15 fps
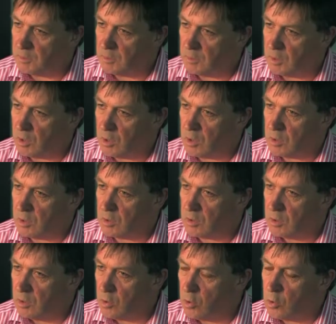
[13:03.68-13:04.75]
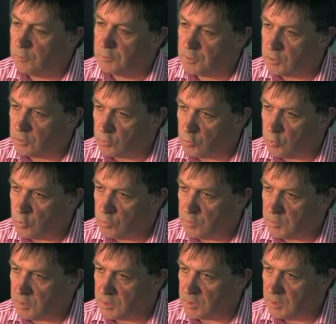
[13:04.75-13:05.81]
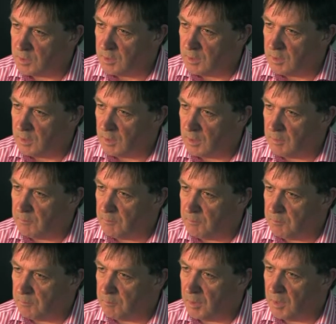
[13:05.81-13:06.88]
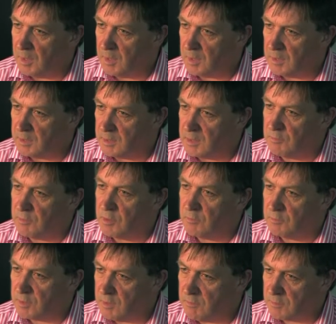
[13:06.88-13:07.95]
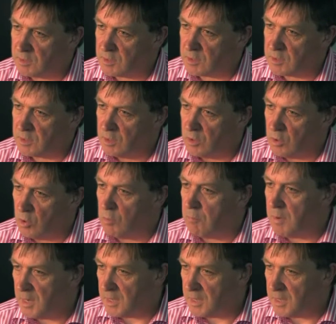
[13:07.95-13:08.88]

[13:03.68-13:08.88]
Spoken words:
people are often groomed by the giving of gifts or